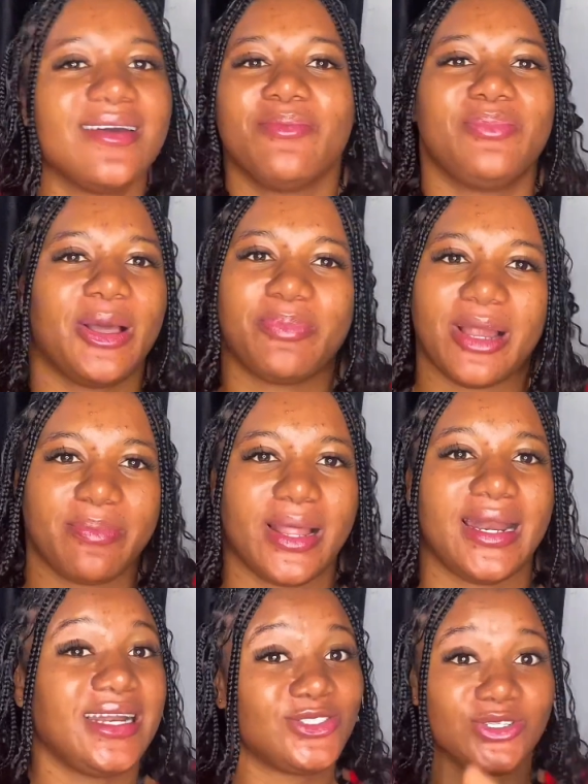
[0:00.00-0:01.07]
Blah blah blah.
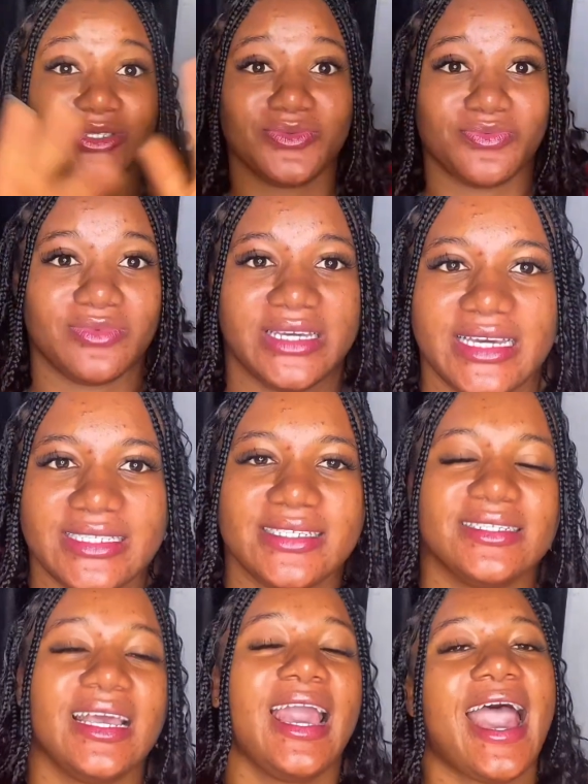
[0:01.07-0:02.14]
That is just the
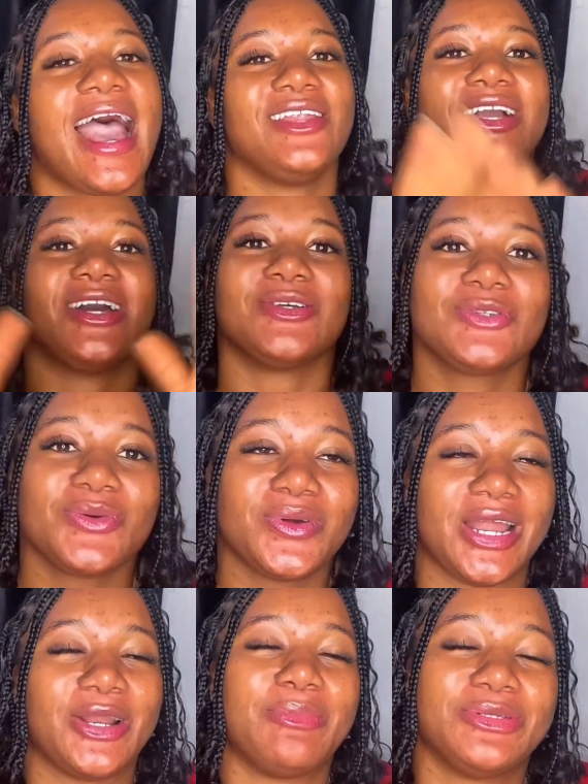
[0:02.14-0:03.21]
cases. And you can also, what
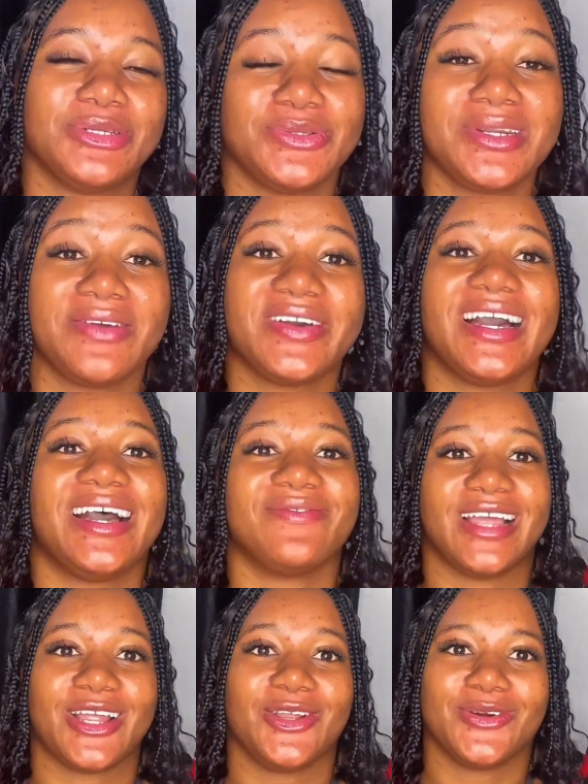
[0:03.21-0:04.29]
I normally do is whenever I have
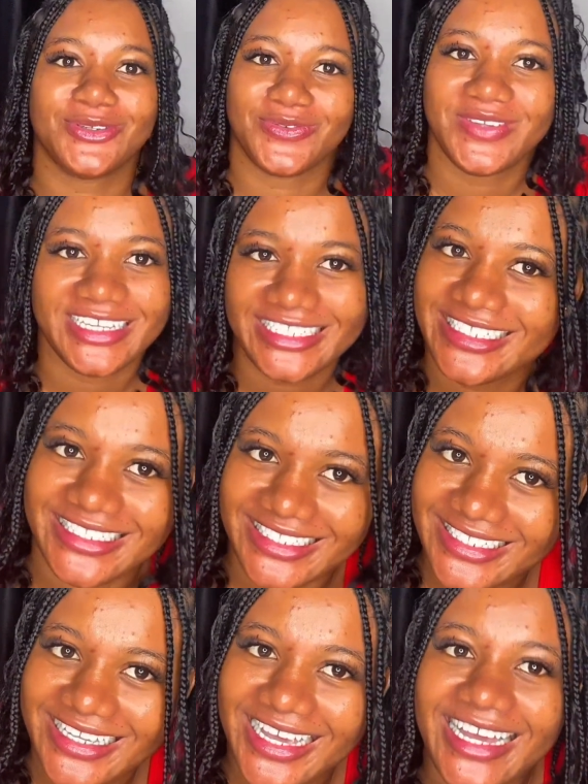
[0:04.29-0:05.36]
like lot of
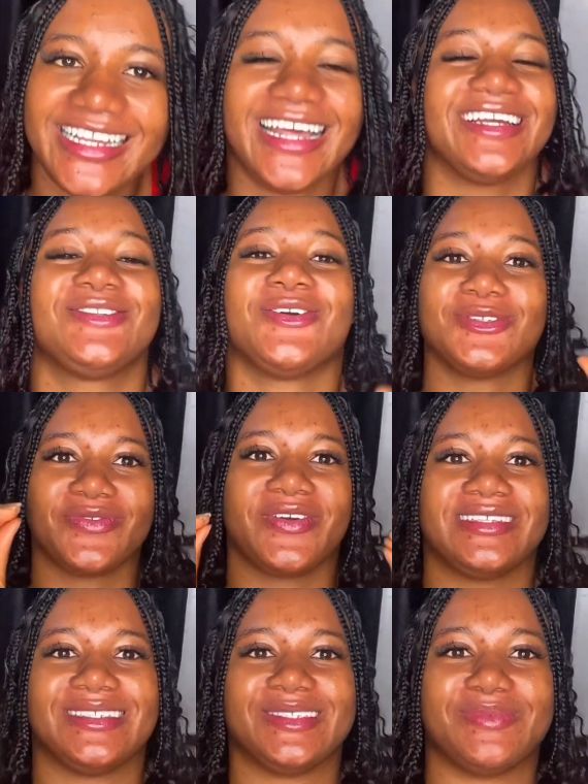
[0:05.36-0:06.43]
cases, like tons of
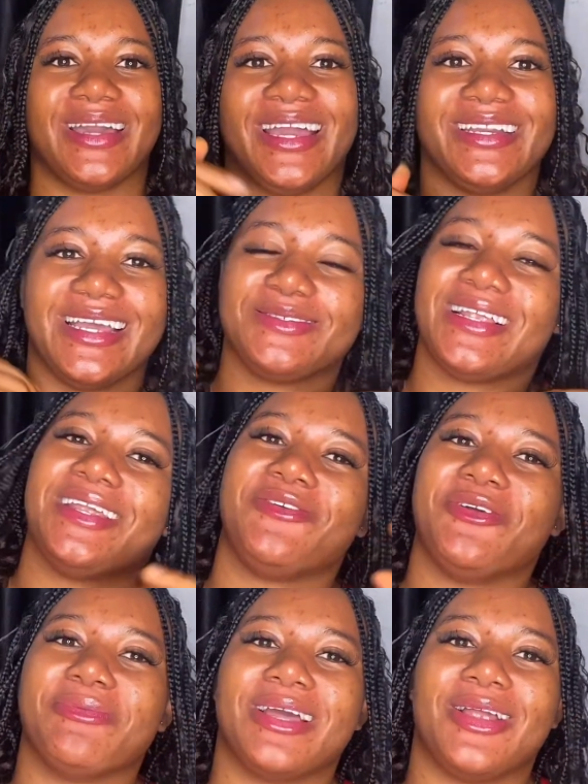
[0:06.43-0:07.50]
cases in my head, especially in
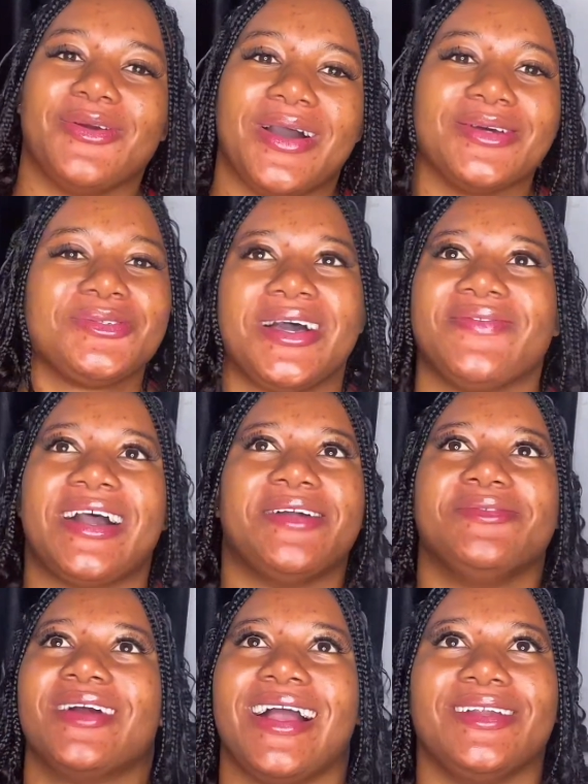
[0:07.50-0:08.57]
criminal law, I also have
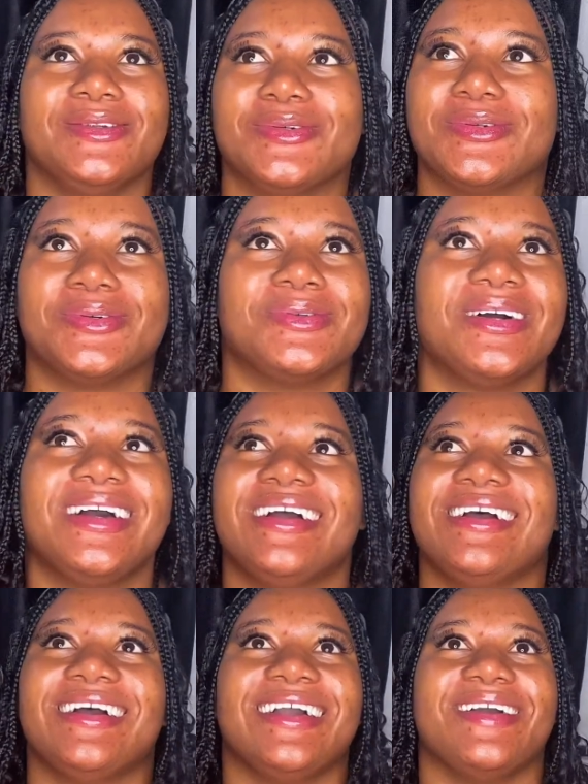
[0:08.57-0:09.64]
Arrow and No,
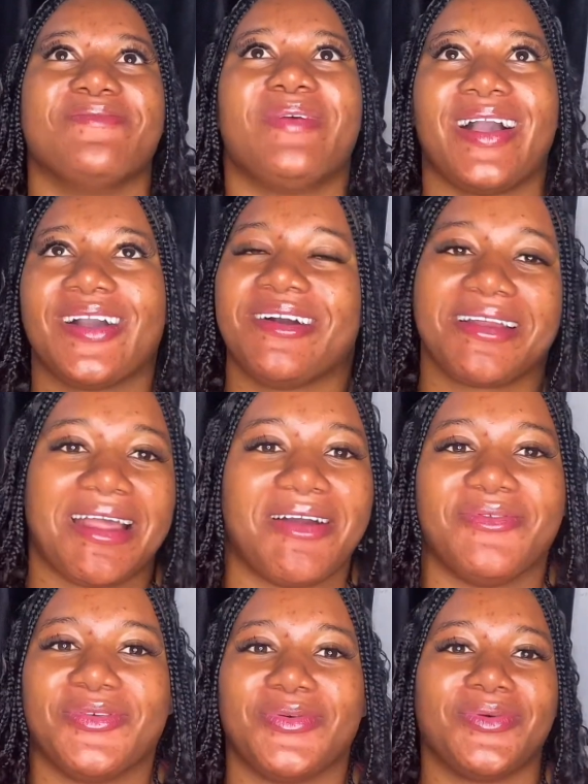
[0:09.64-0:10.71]
Mbaka and
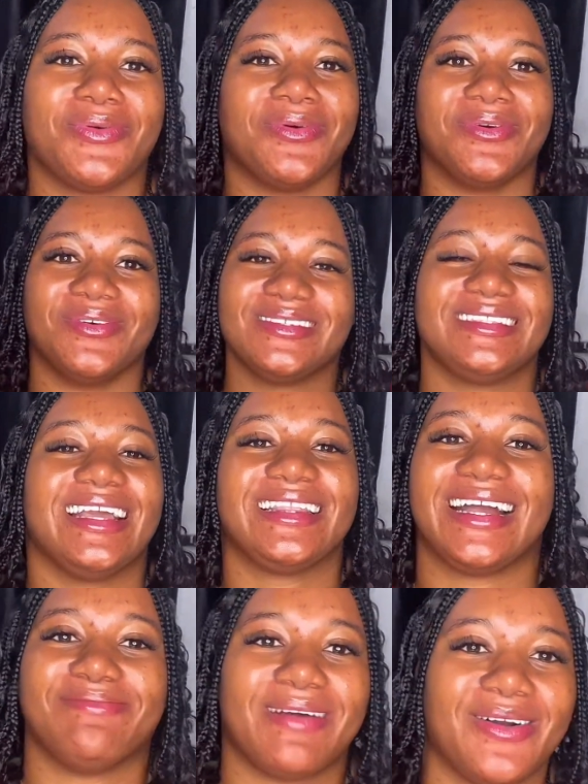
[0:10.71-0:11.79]
Arrow, State
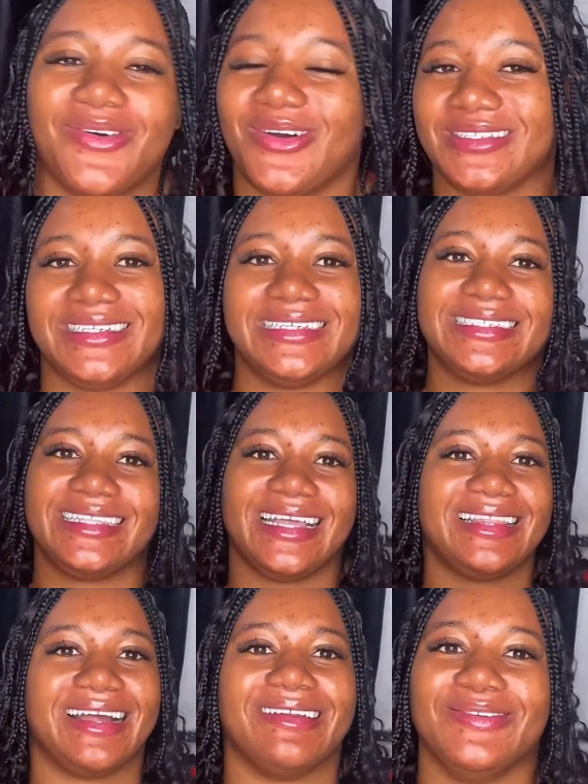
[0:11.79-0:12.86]
and Makodi,
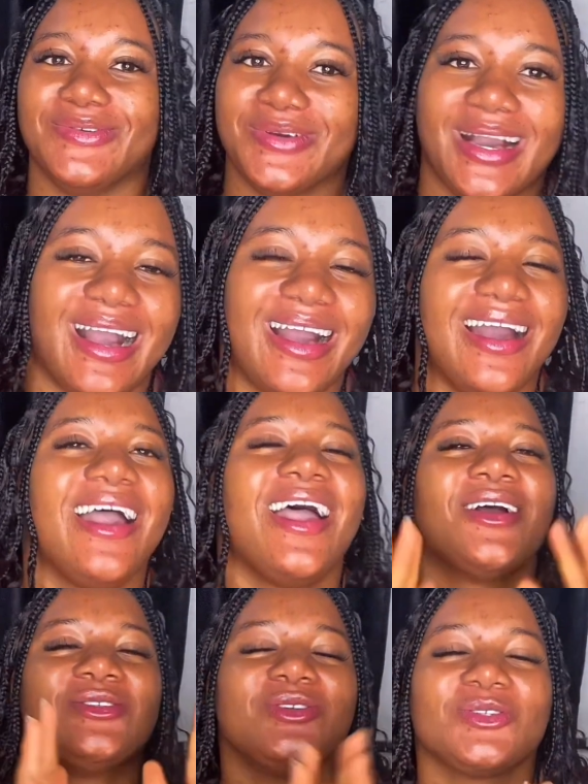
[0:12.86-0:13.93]
State and Luca.
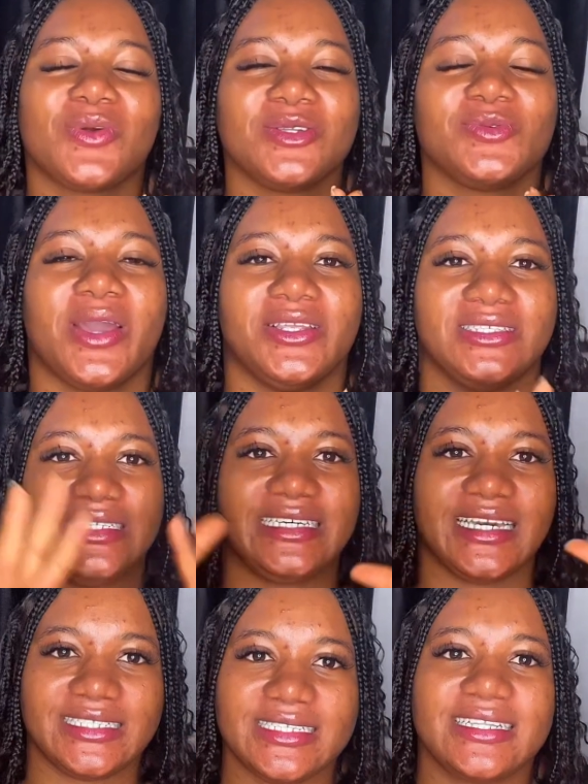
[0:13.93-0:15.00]
Those ones where the
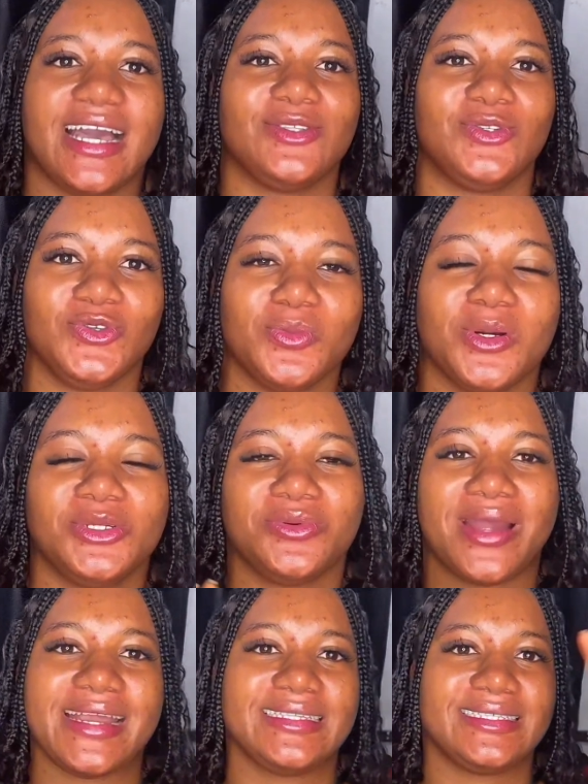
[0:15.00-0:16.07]
cases are too much, you
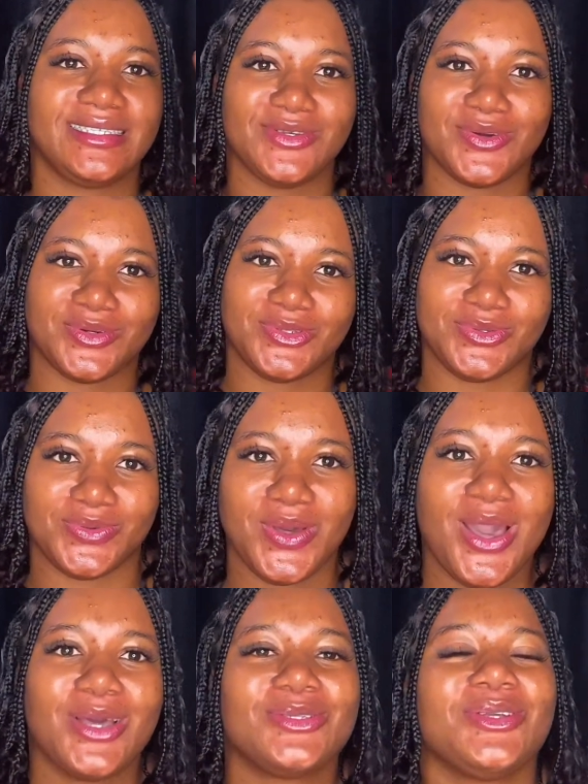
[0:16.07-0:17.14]
write C also.
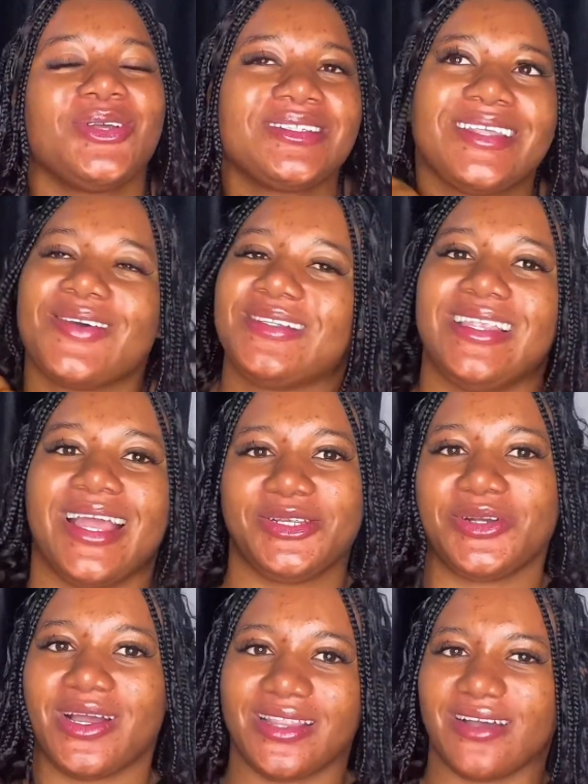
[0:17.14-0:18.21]
So he just tells the
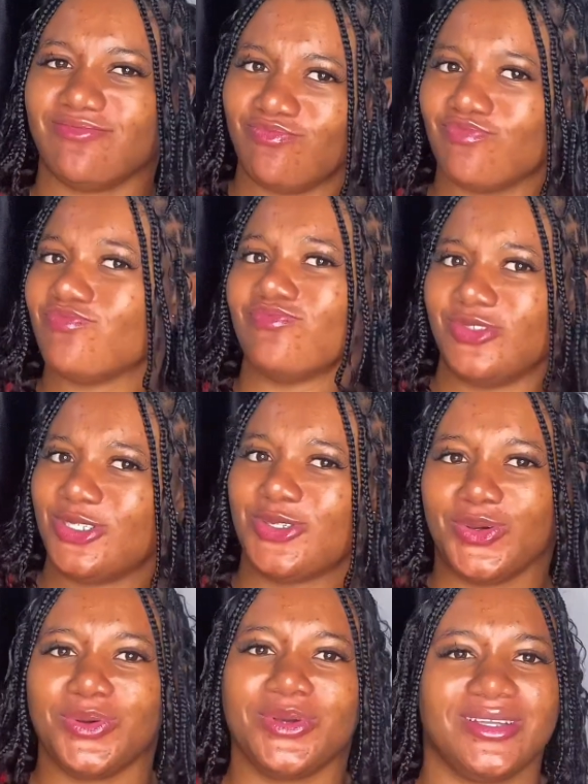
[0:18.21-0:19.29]
lecturer that she's
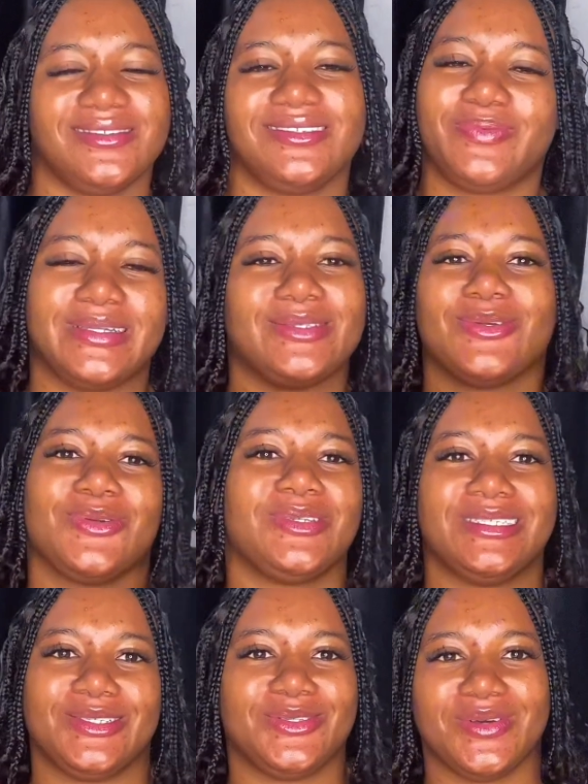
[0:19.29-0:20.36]
good, this person knows what
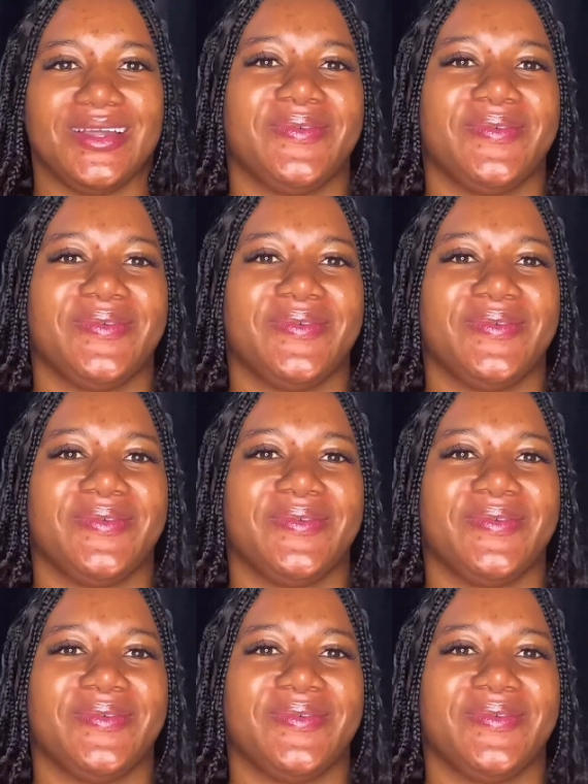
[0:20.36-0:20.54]
she's doing, this